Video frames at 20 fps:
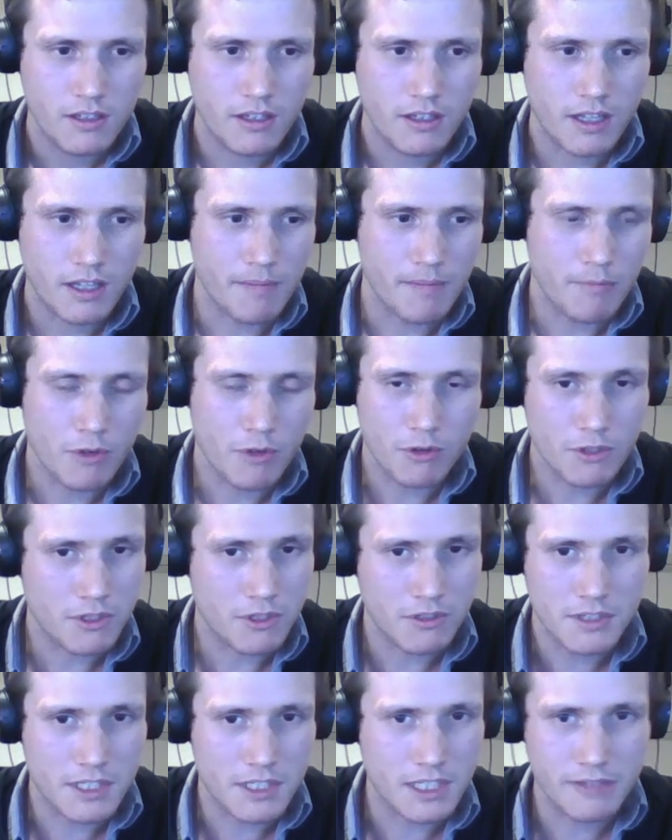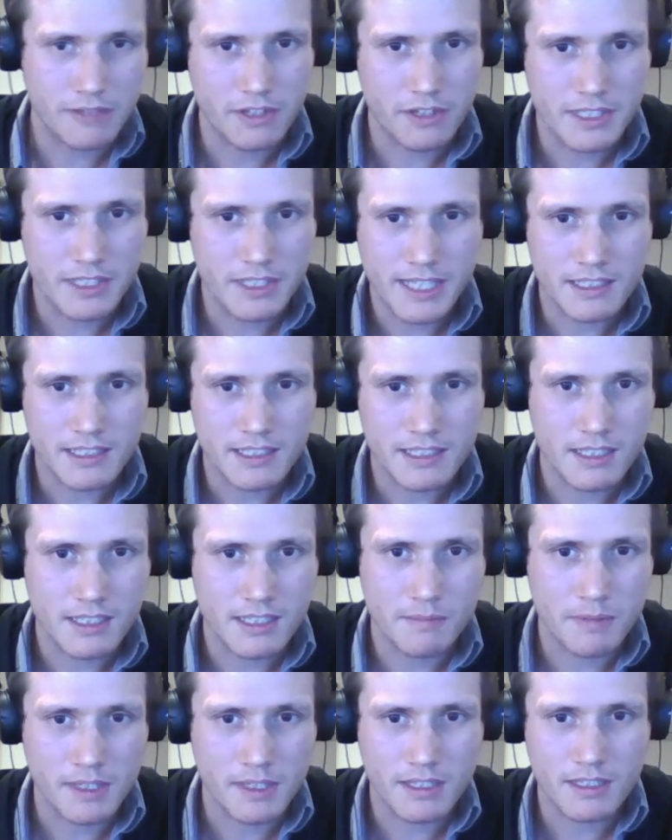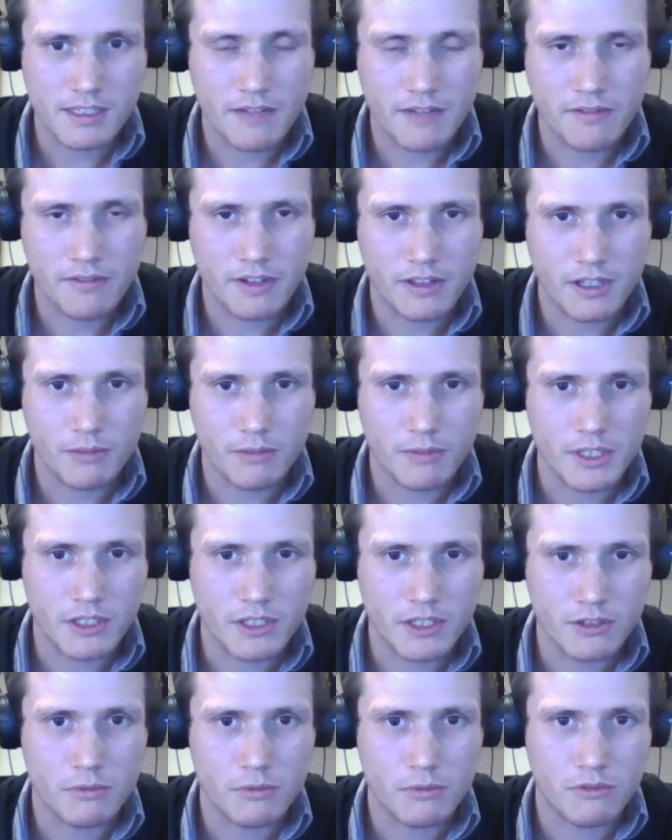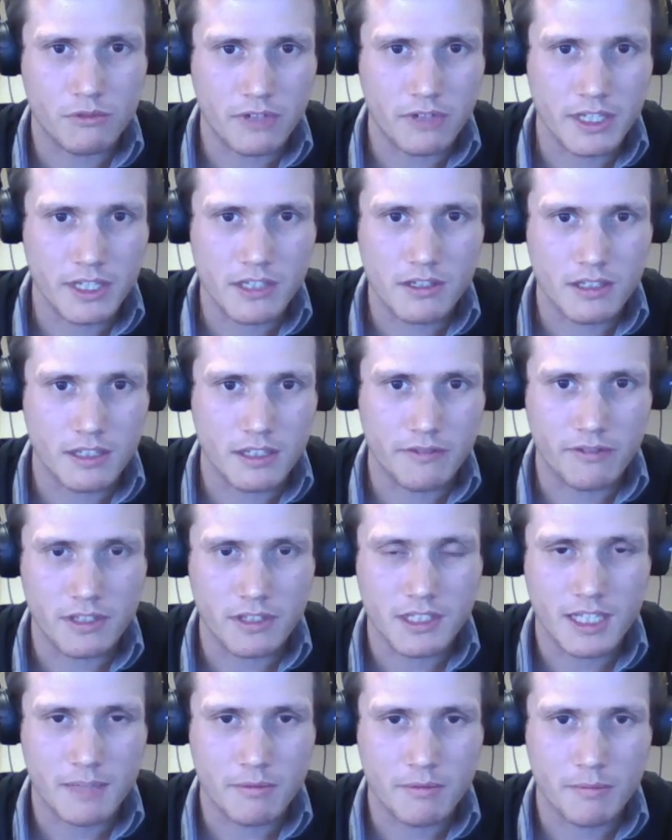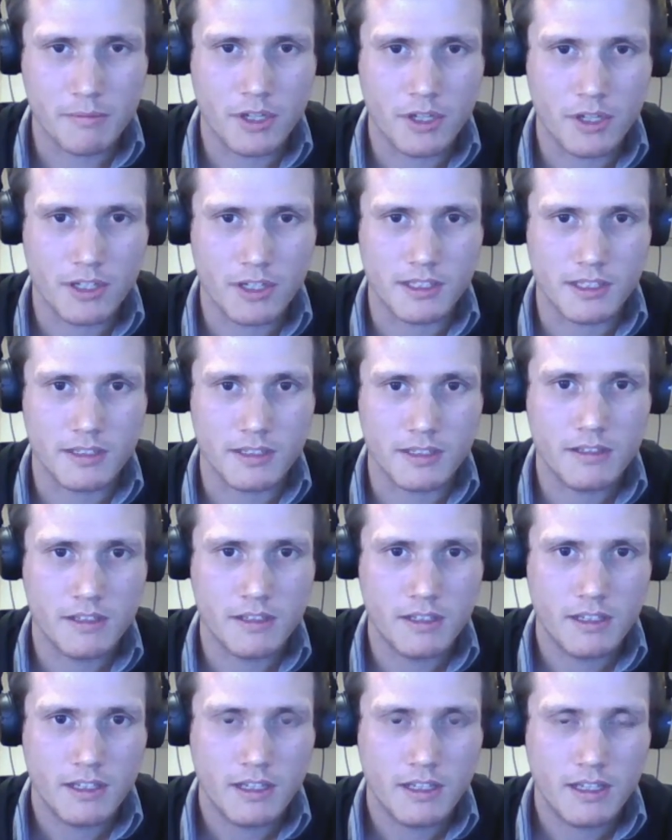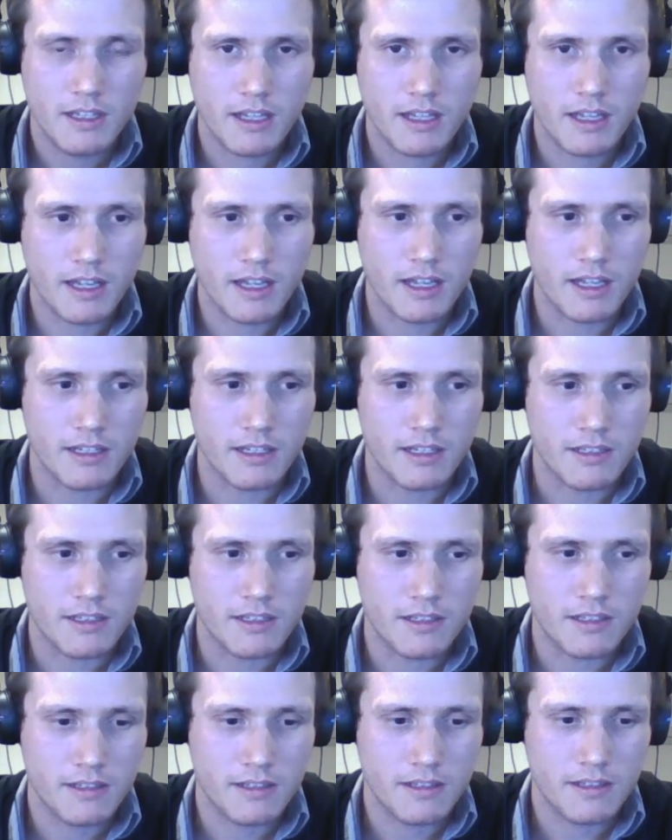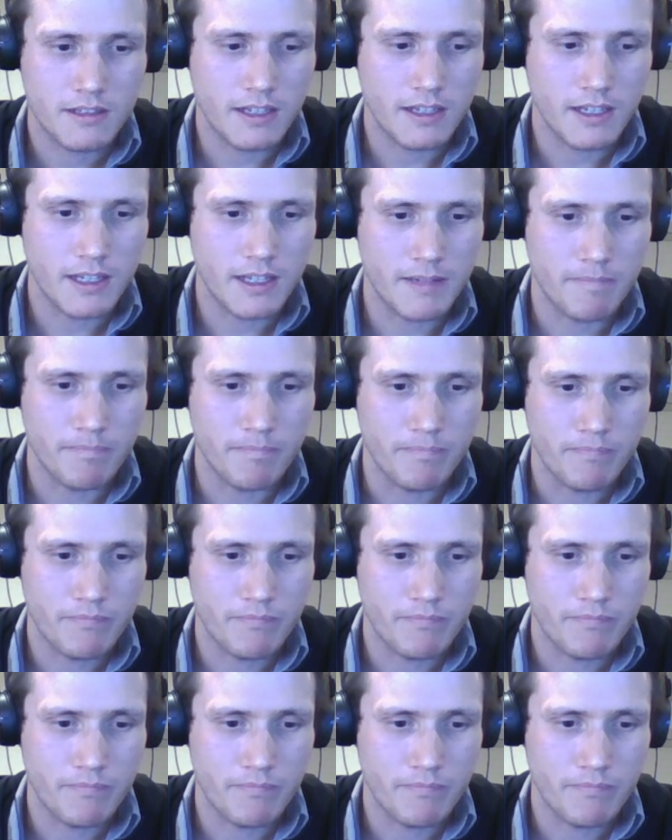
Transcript: all sorts of different tactics, because everything we do will reach a different type of person. And I